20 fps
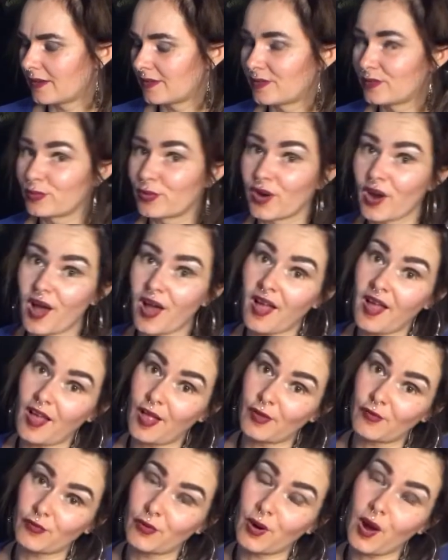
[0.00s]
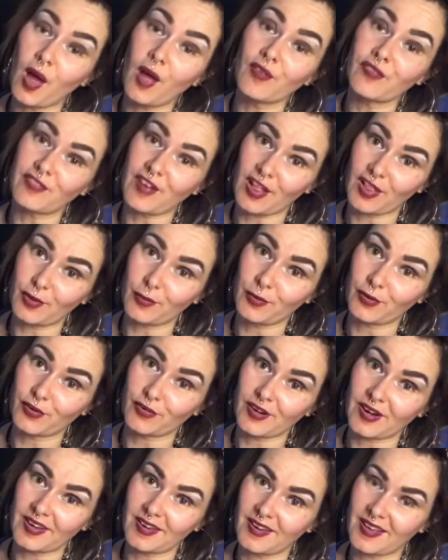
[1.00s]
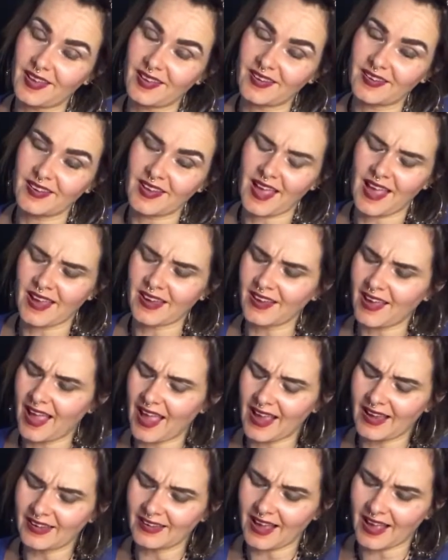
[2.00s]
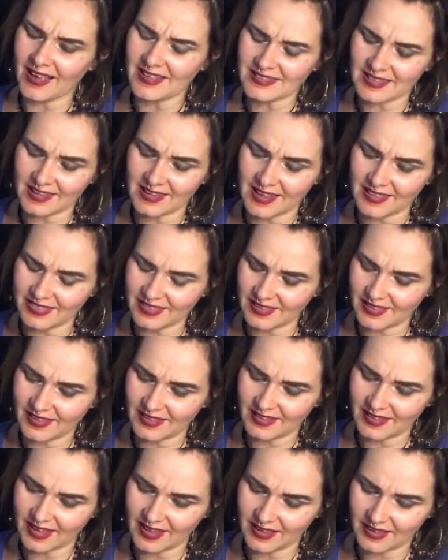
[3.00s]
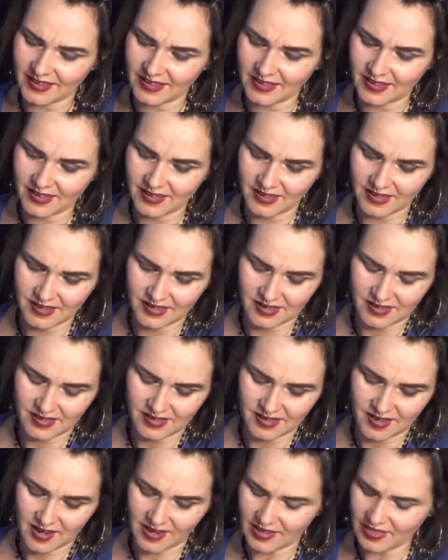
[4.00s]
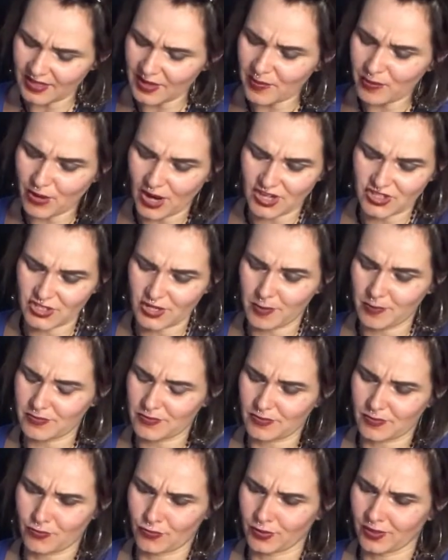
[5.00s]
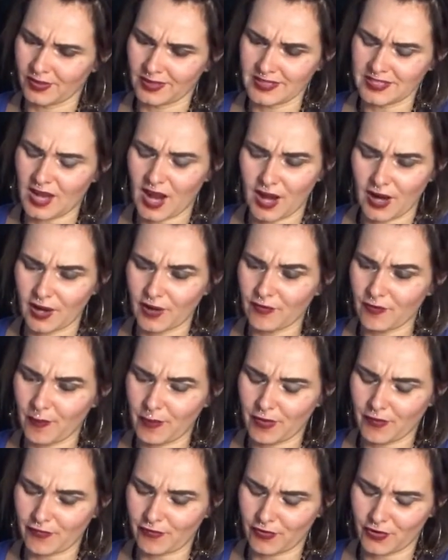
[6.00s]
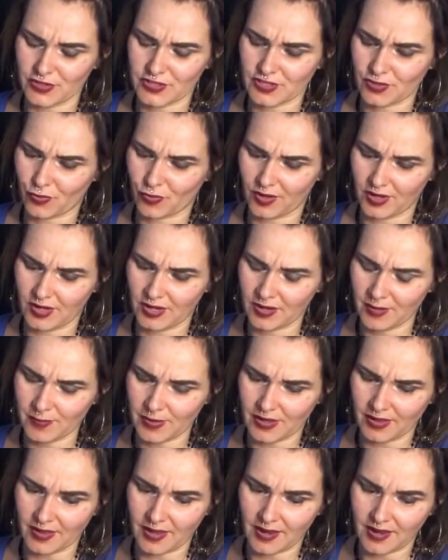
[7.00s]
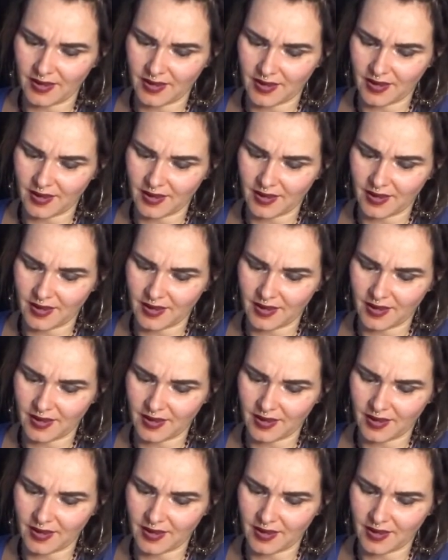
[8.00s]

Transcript: We're all fallible, right? And I guys, I get the like I get the impression I'm really tired from the first reading, but like,